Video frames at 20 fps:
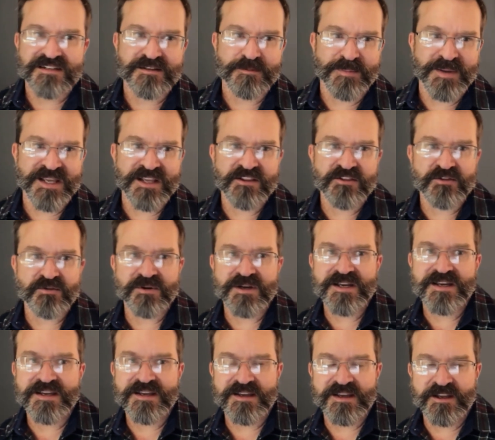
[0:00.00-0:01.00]
the big
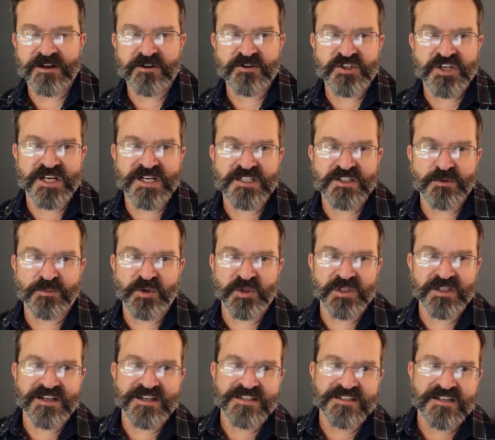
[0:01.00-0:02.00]
three, interchangeable
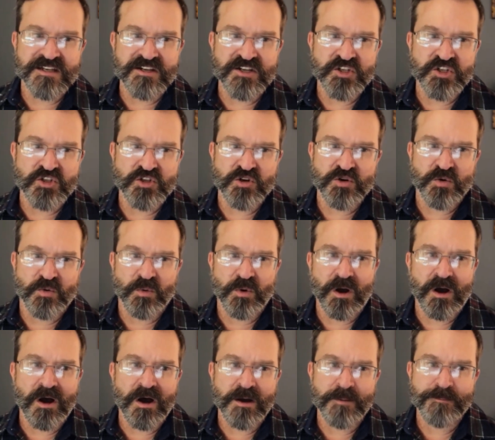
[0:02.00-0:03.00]
lenses, shoot
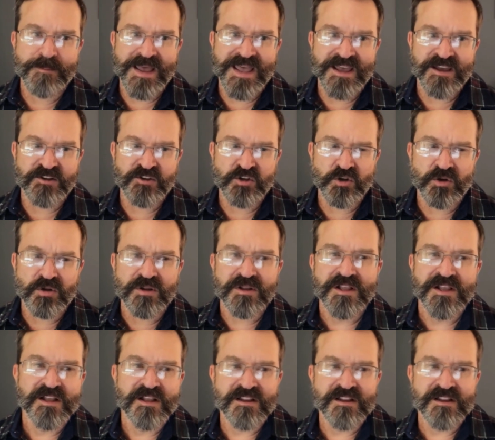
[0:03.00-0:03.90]
raw, manual,